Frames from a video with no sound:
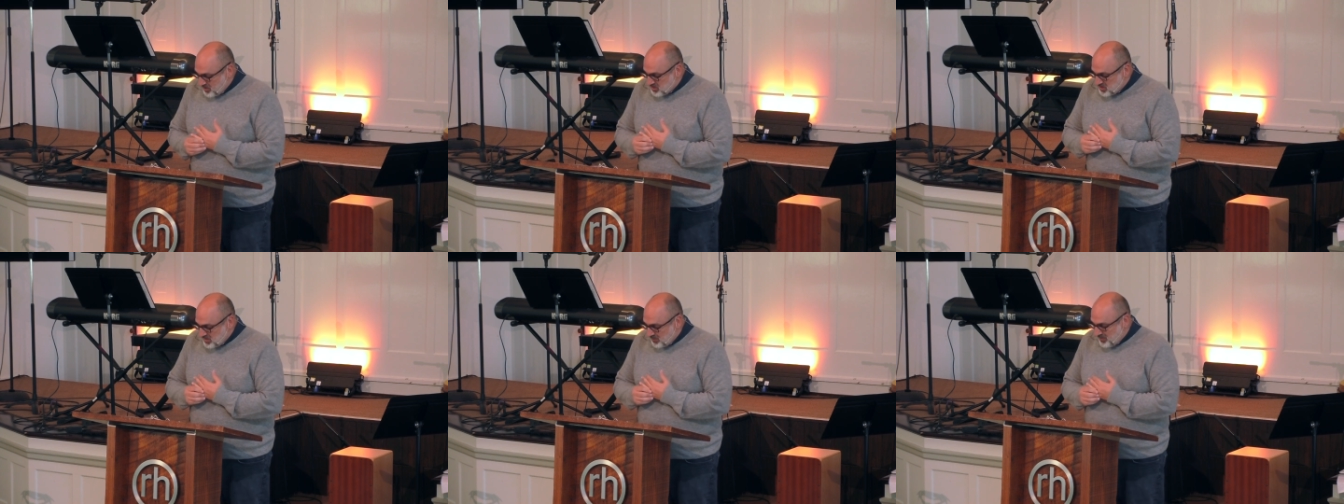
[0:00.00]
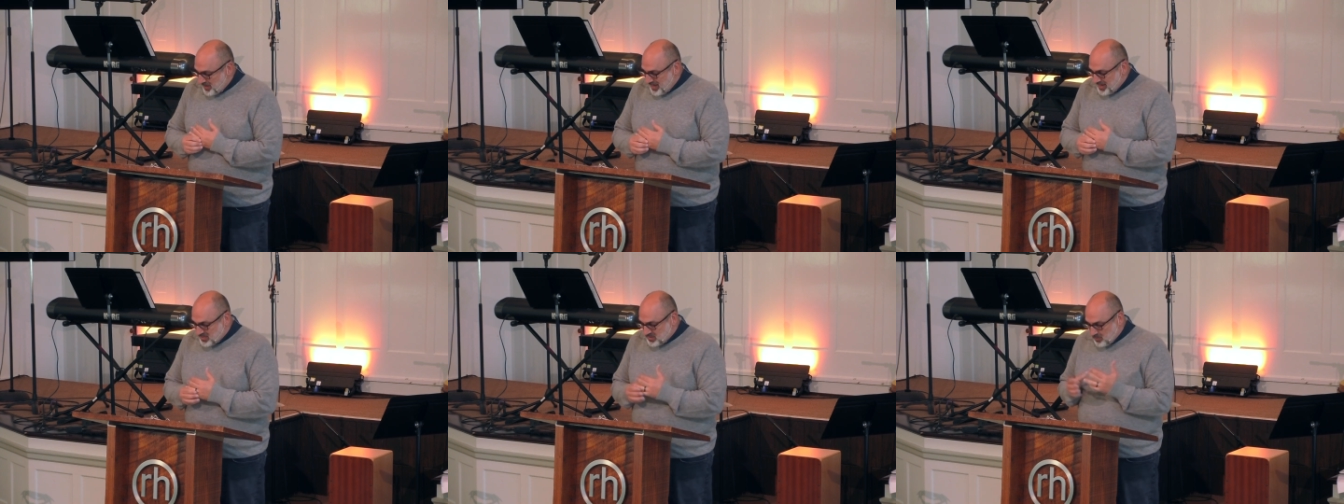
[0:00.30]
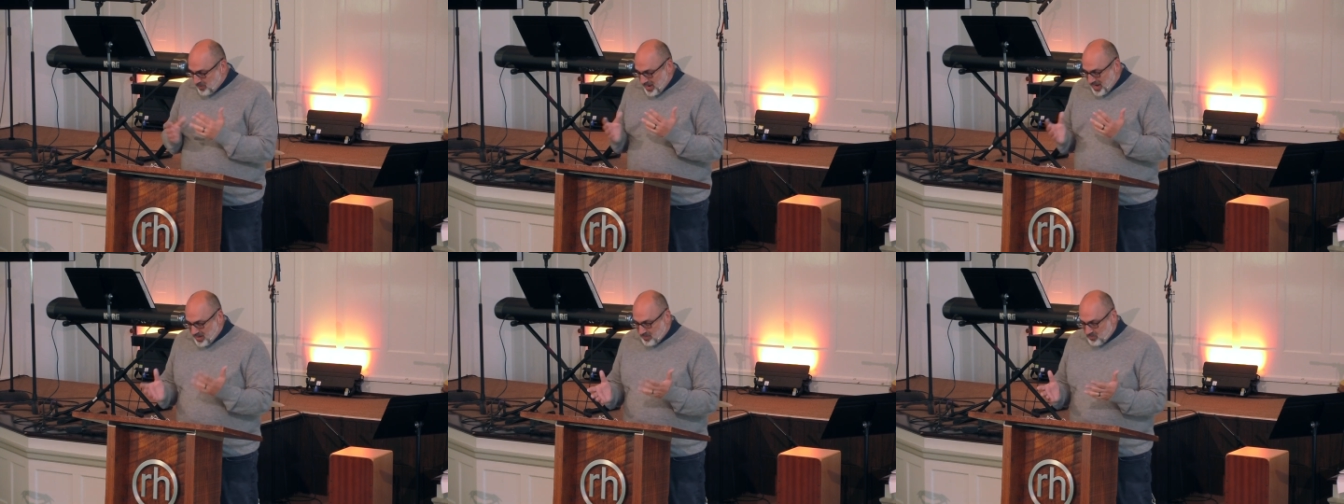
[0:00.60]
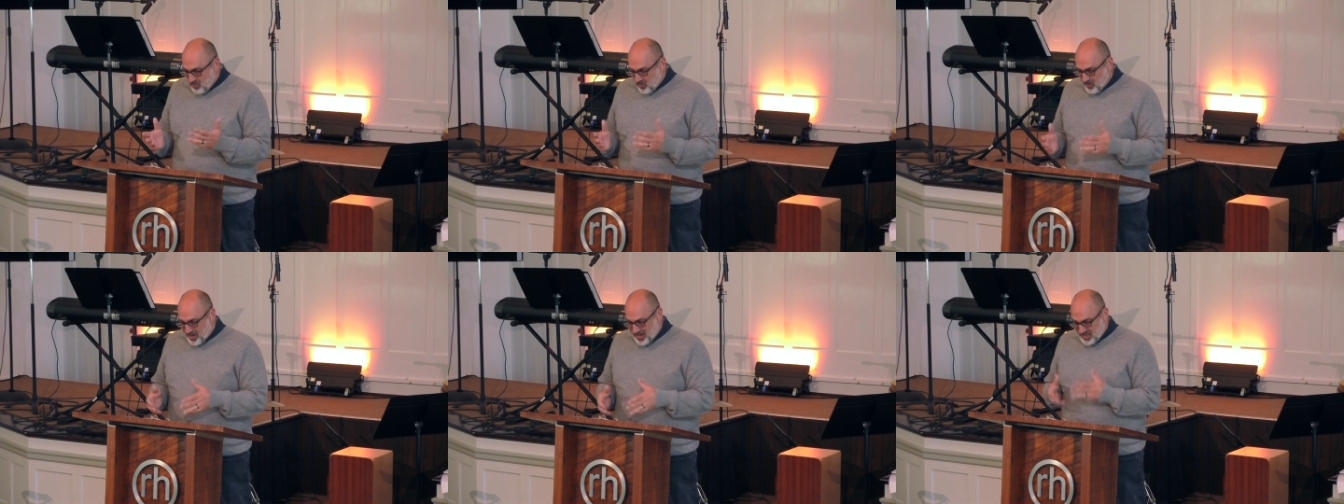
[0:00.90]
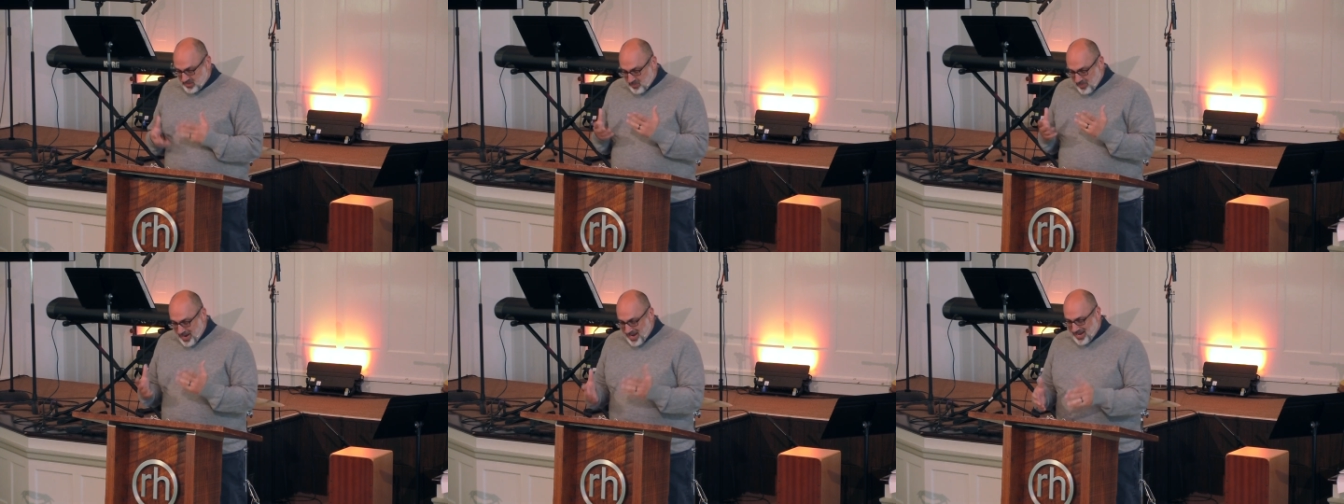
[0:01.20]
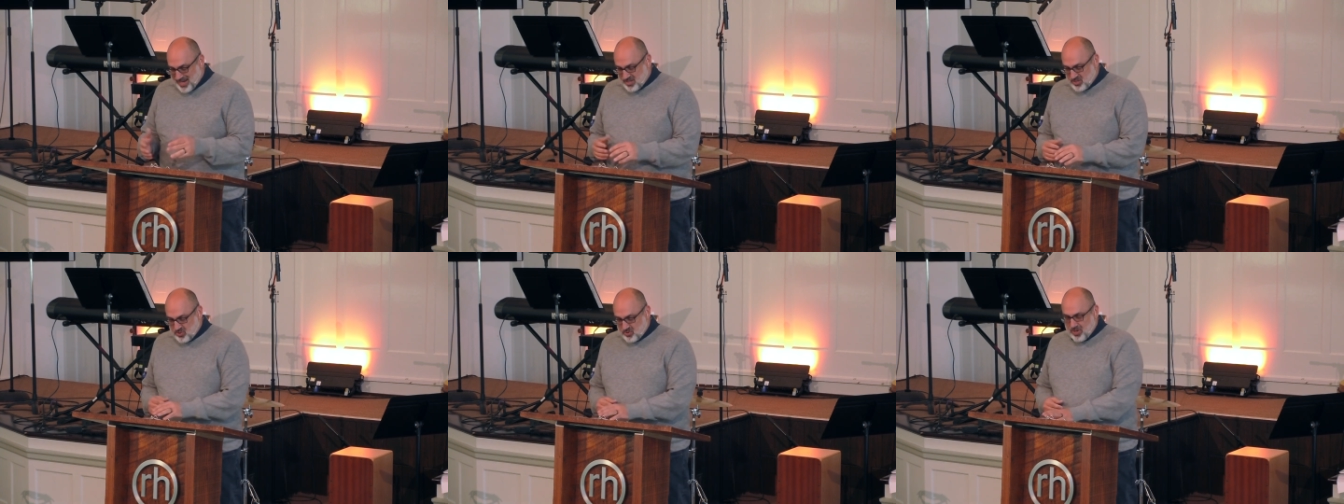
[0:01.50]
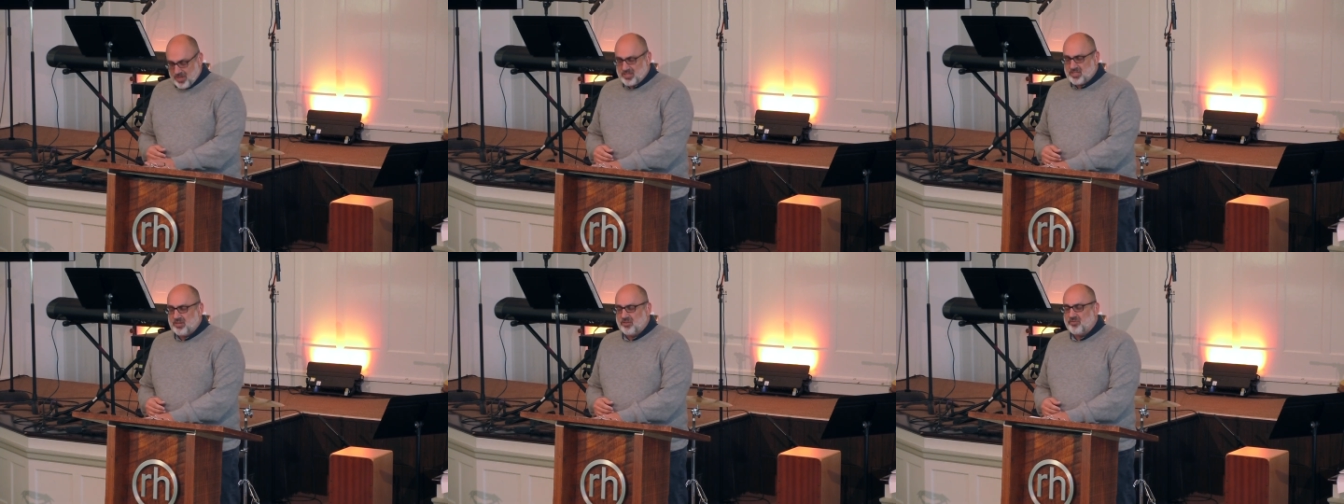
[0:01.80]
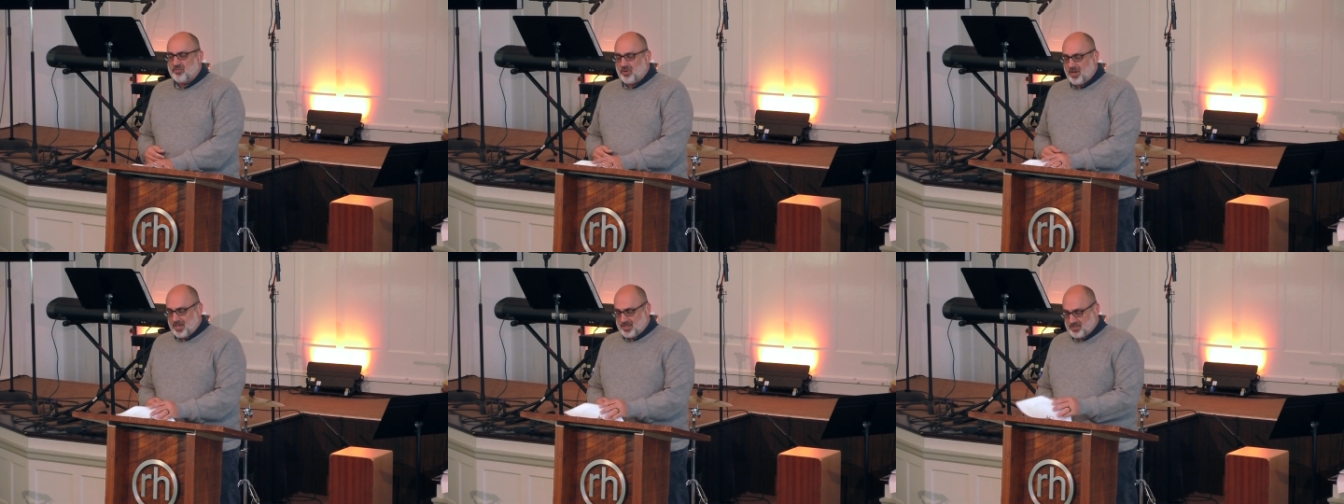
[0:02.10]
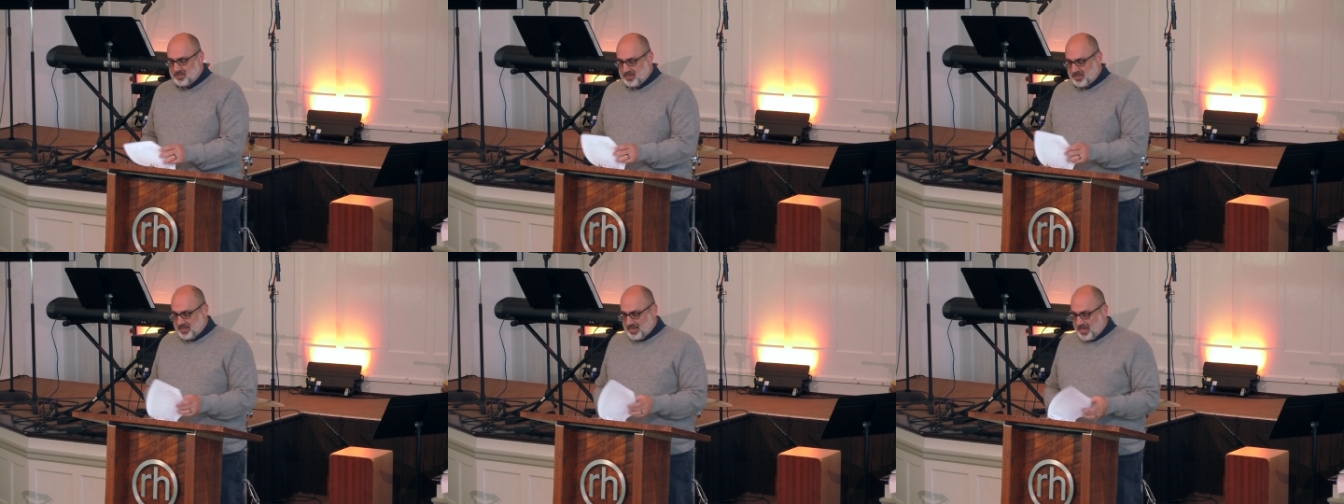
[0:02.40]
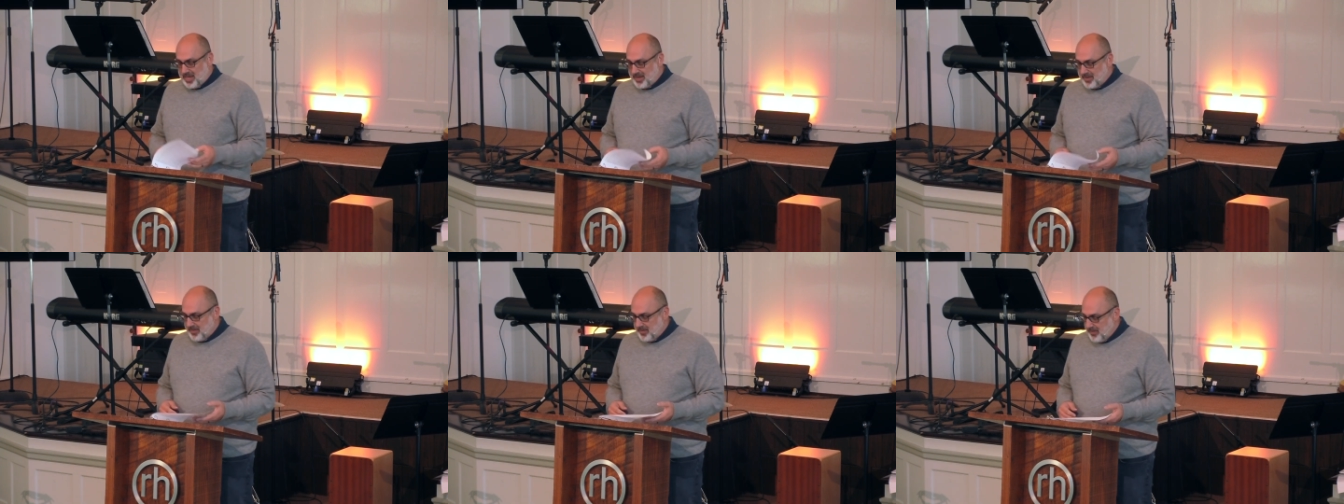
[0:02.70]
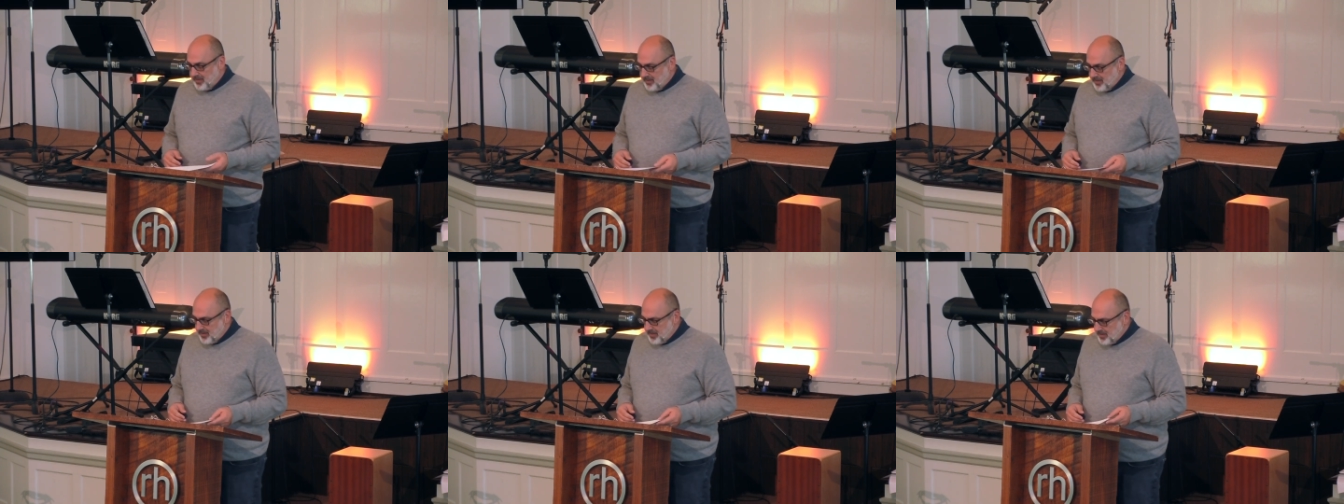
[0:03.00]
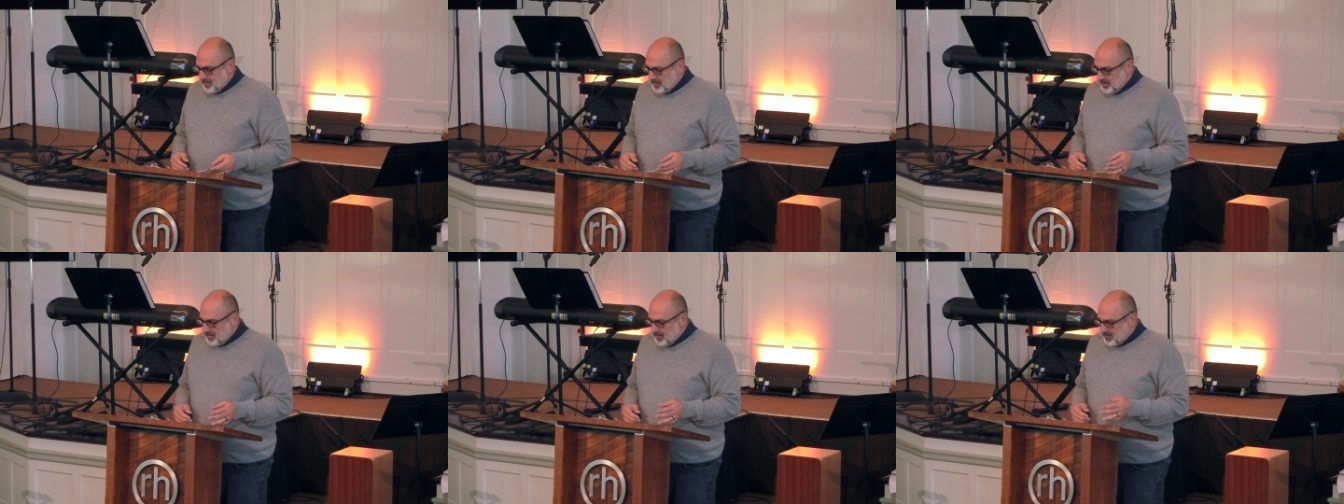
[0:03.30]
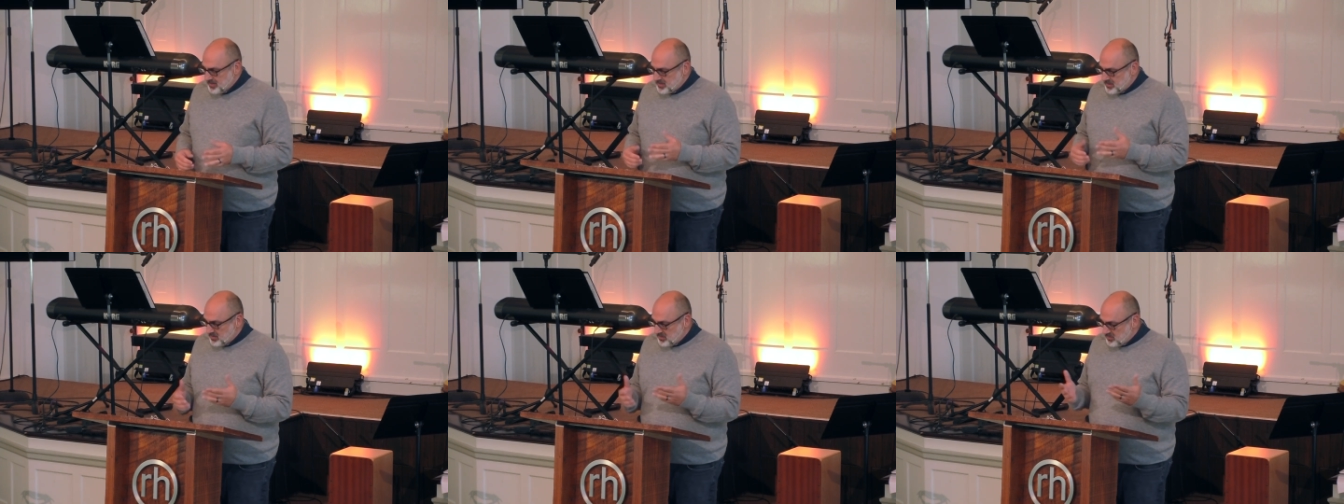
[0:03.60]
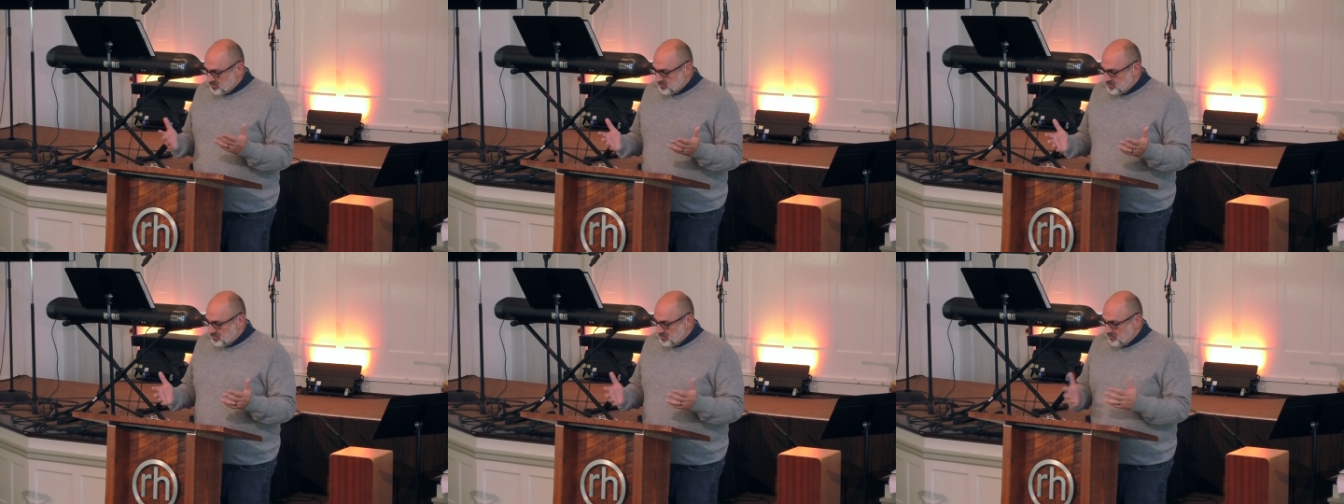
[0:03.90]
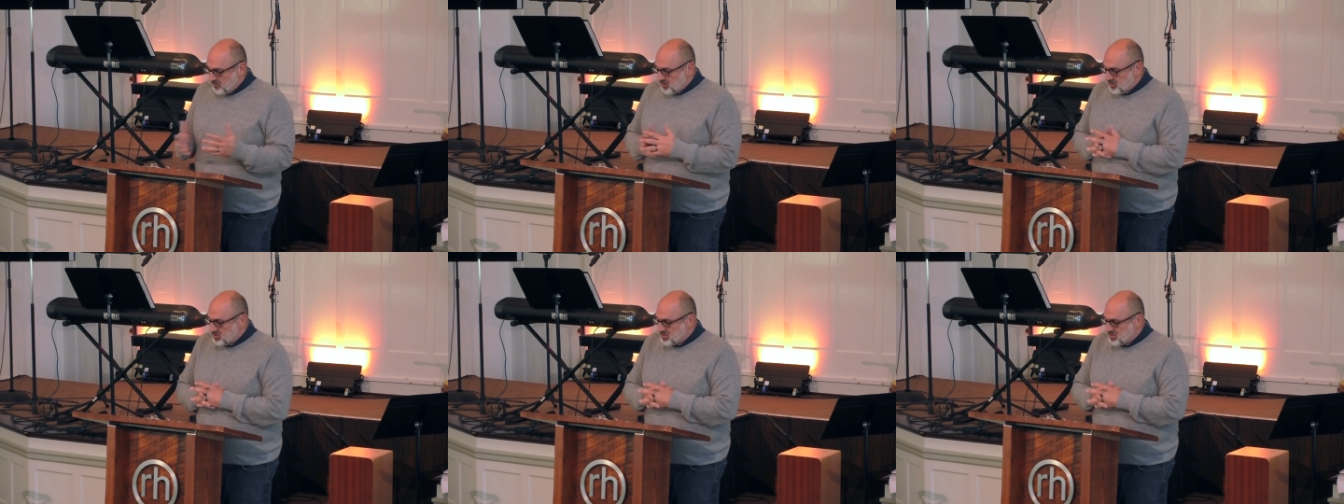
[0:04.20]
to be his main point, his main instruction for us today. This is verse